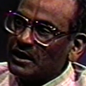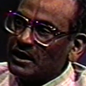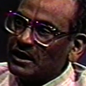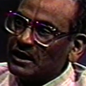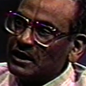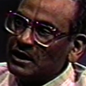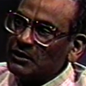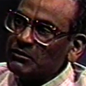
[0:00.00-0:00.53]

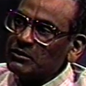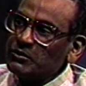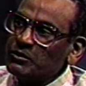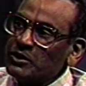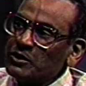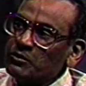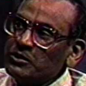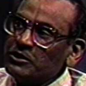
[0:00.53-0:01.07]
even
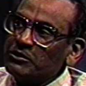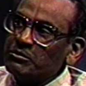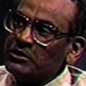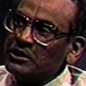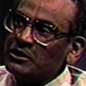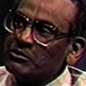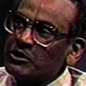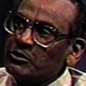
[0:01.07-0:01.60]
when we
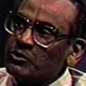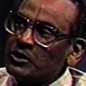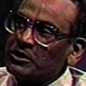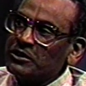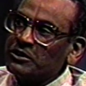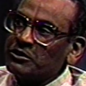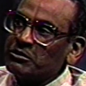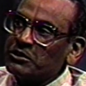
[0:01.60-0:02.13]
speak about
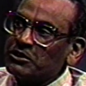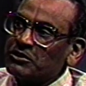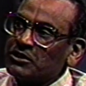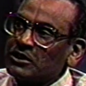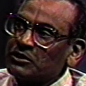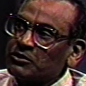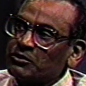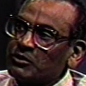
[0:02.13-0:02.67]
wanting to be
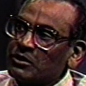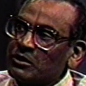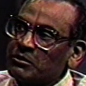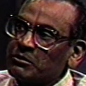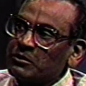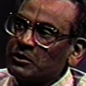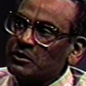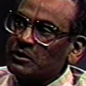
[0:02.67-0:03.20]

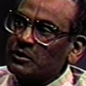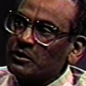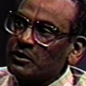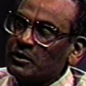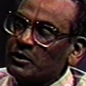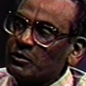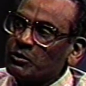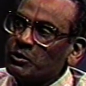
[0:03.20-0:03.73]
transformed,
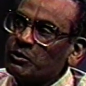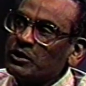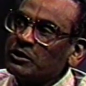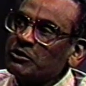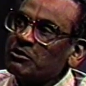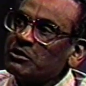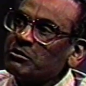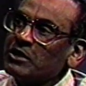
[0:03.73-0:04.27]
we want to
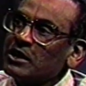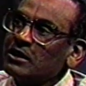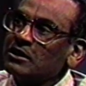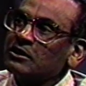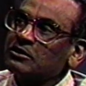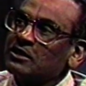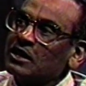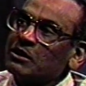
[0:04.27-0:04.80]
remain the
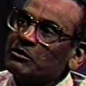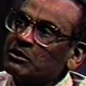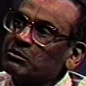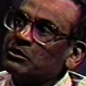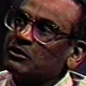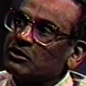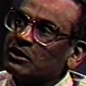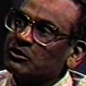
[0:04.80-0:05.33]
same and
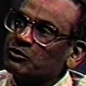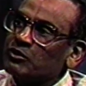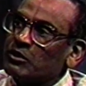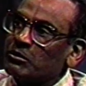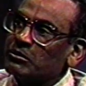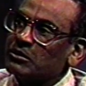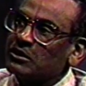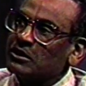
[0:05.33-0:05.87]
be transformed.
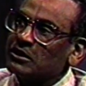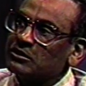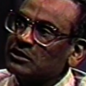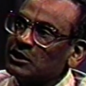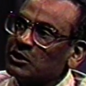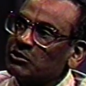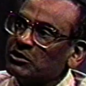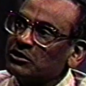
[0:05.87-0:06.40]
It's a
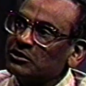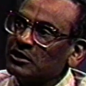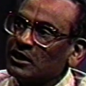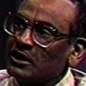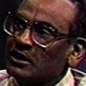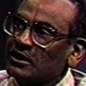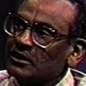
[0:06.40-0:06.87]
curious thing.